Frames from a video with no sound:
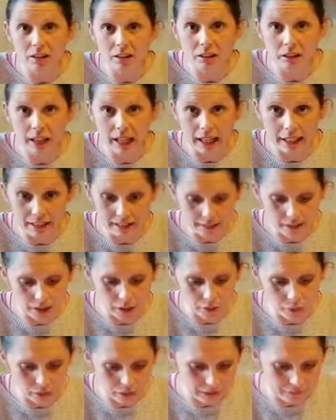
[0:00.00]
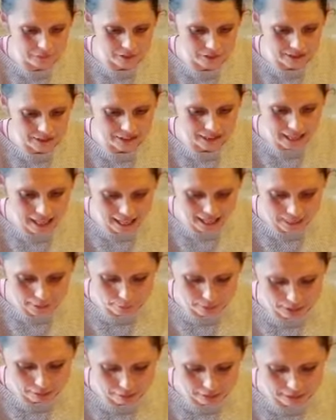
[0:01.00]
Okay, so if this is A, I
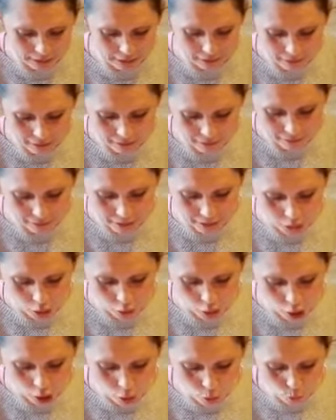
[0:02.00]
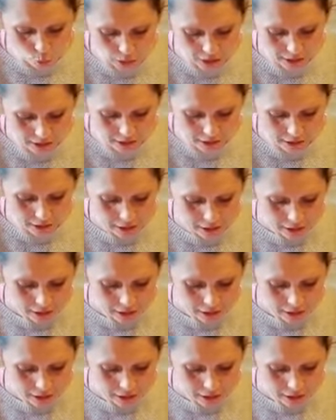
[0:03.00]
might write in there that it's got a hole in,